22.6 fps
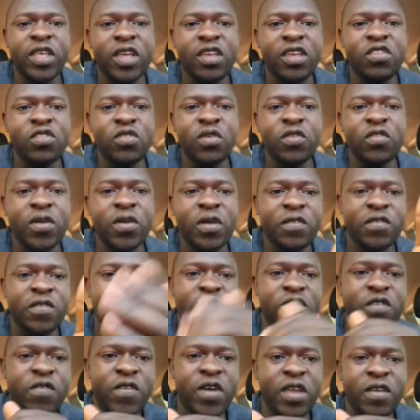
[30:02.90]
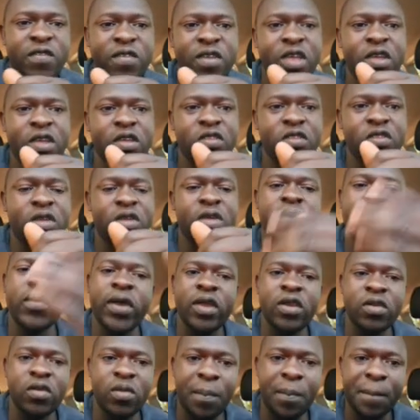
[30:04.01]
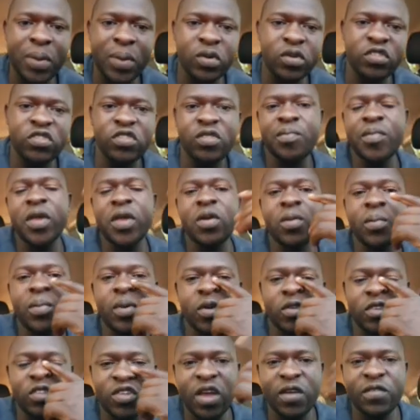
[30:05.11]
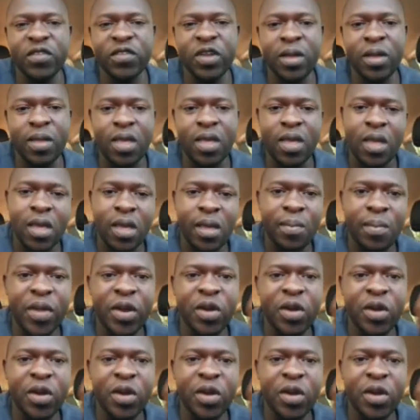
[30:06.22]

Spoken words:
above the age of 55 years, right? Post menopause, after